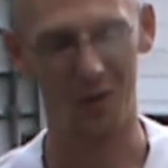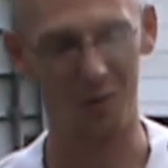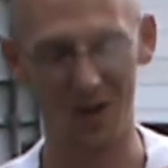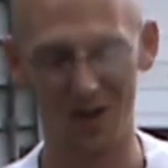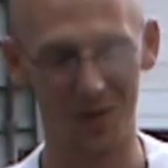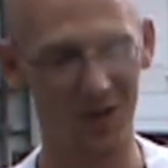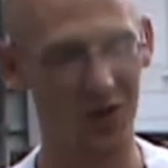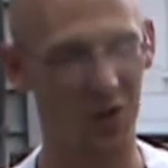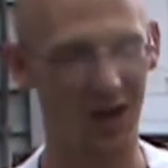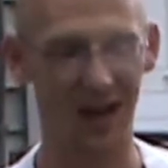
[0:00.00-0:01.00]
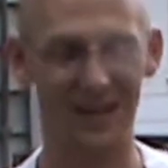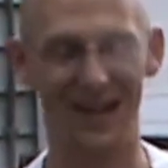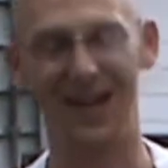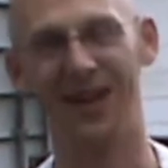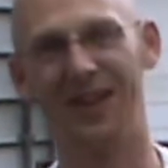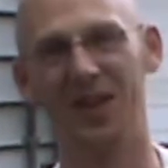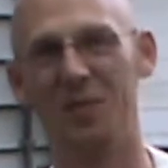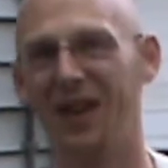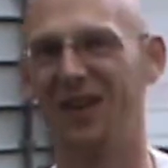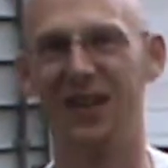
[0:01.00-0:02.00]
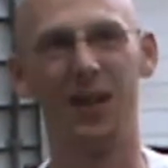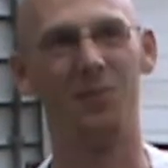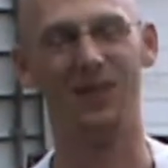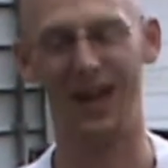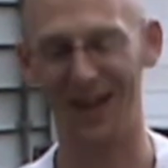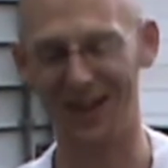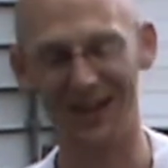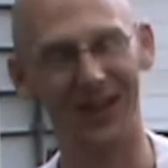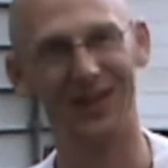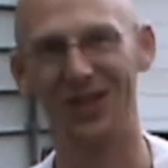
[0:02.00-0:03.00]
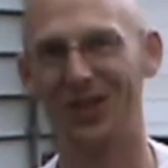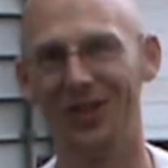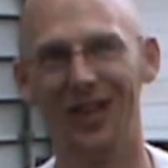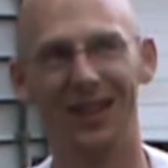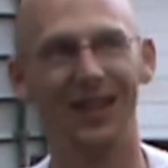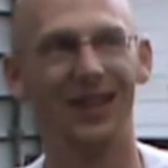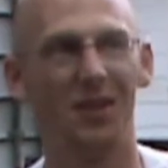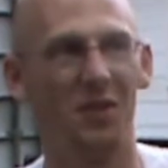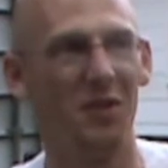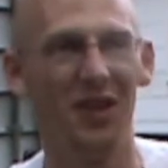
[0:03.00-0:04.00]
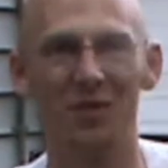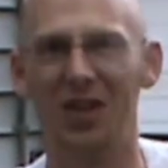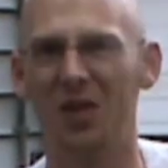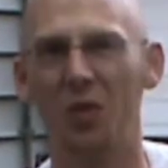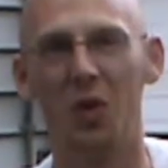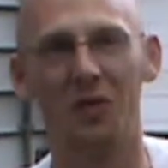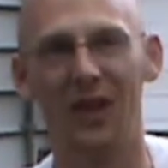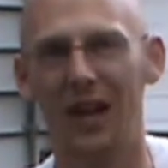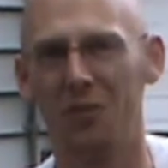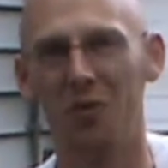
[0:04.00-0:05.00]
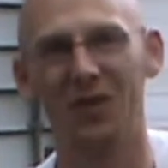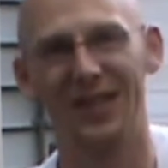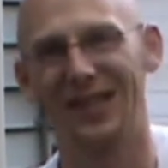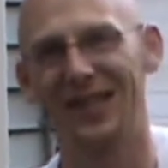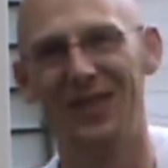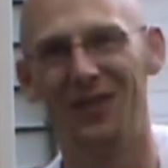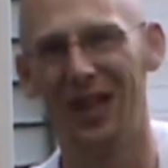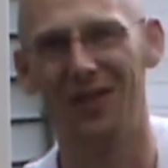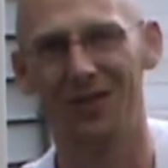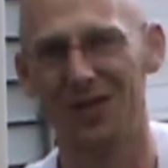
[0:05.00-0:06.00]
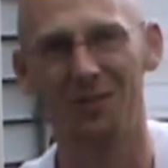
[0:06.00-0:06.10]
We jump into it and I tear out of the parking lot. I'm tearing down the street. I think the speed limit there is 45. I'm going like 65.